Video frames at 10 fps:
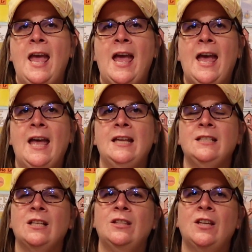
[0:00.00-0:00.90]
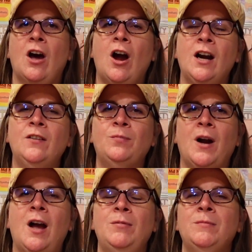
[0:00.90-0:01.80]
And the art of
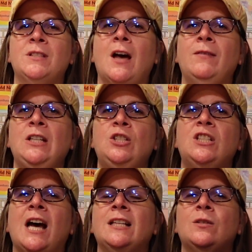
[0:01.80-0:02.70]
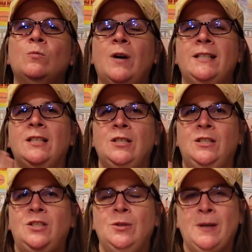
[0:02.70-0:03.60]
problem solving just
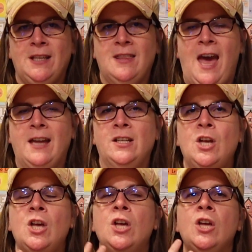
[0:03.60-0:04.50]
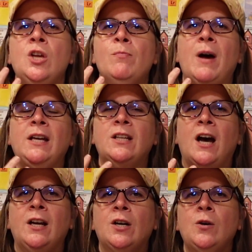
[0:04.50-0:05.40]
wasn't doing that my
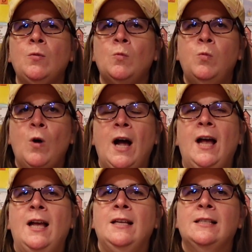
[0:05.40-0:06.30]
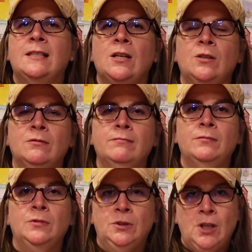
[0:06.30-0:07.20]
daughter was
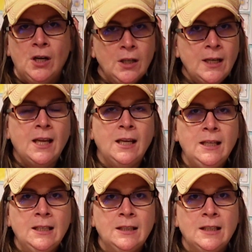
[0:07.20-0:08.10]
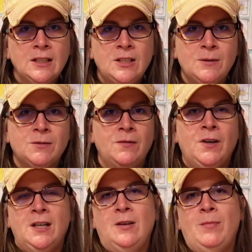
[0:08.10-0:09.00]
learning she was
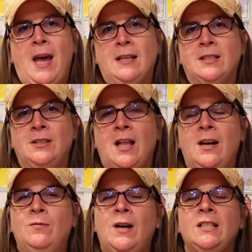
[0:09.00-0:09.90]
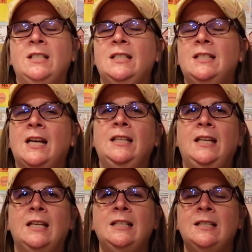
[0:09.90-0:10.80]
reverting back to a lot of what she had done
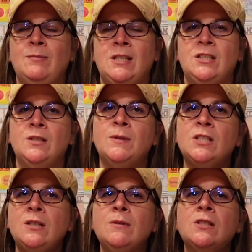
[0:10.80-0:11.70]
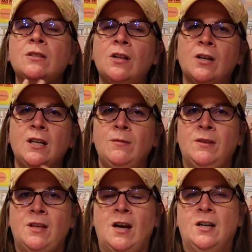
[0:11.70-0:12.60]
in dimensions but she was learning
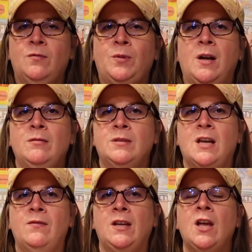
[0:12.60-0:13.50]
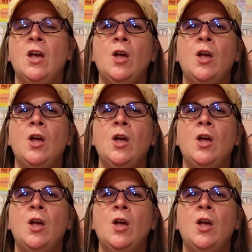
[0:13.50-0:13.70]
with the art of problem solving